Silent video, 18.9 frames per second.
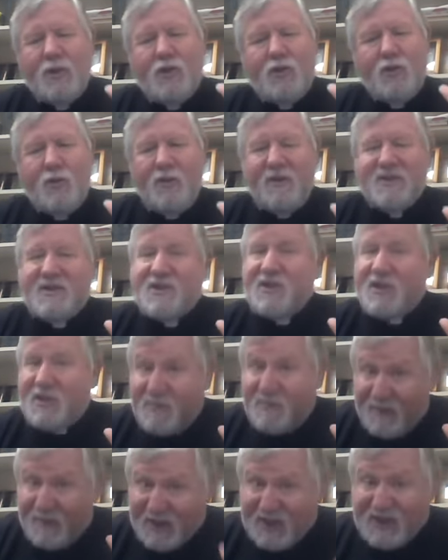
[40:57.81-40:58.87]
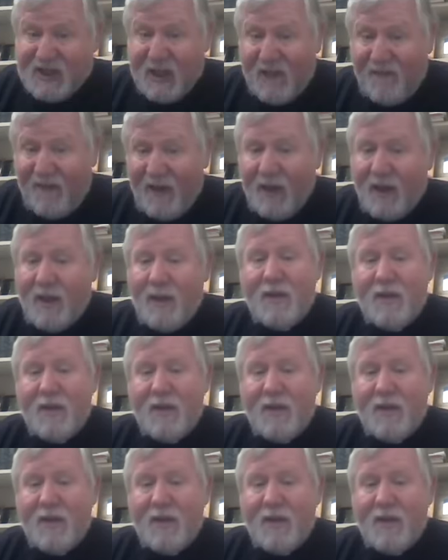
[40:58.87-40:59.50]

to a specific